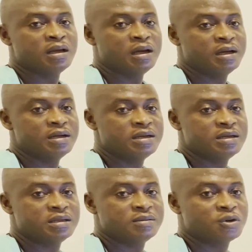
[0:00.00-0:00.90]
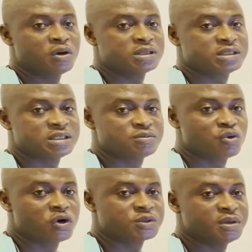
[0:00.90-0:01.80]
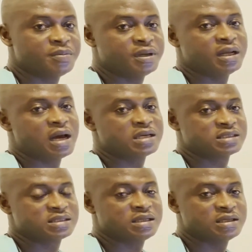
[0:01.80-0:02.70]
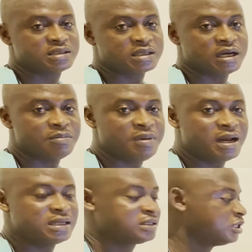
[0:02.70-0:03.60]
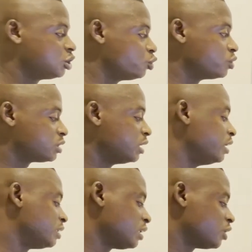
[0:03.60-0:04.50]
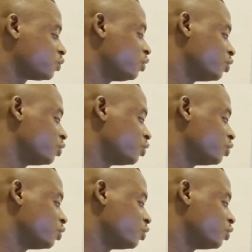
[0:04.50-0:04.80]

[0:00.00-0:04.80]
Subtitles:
and because it is mucous membrane, it has this blood tissues in it as well.